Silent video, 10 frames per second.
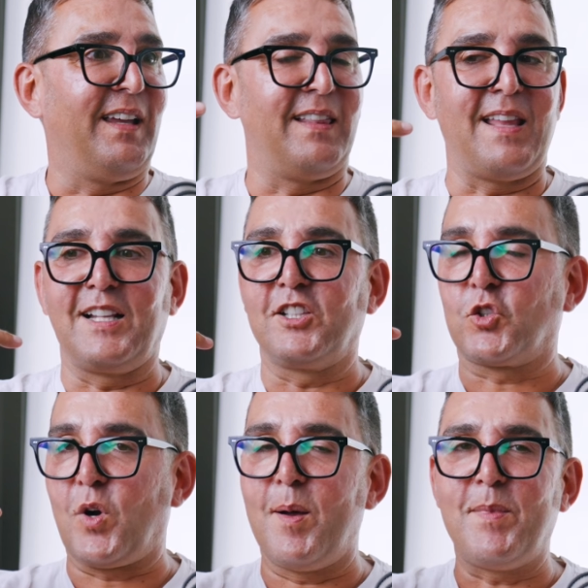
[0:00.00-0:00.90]
in that
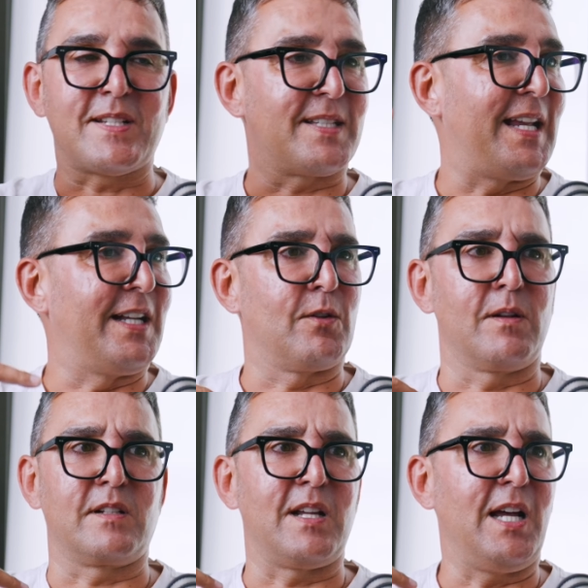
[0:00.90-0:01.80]
drama state
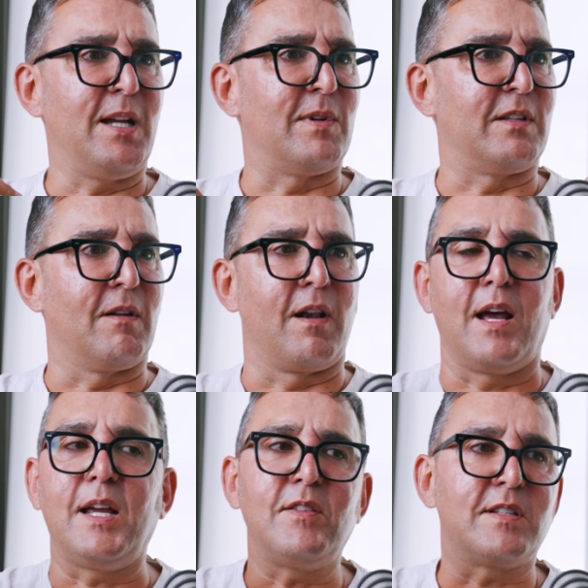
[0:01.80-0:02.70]
all the time, and your
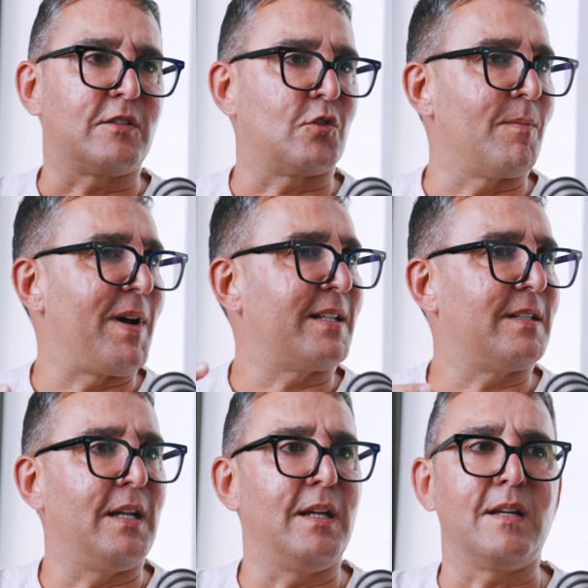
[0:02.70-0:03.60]
life is a
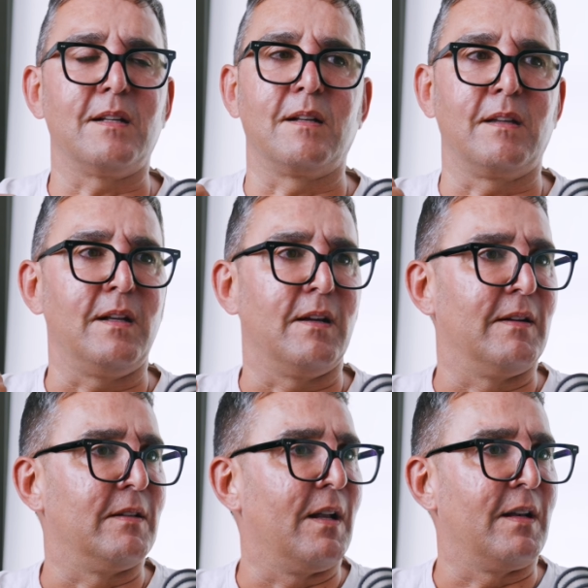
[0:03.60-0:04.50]
dramatic, and
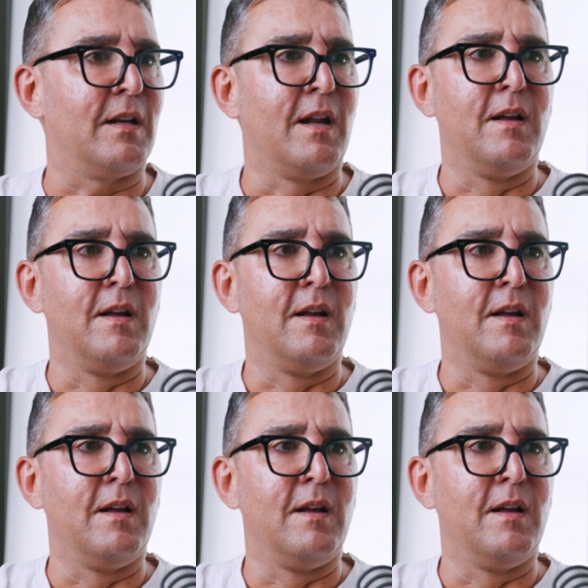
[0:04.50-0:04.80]
and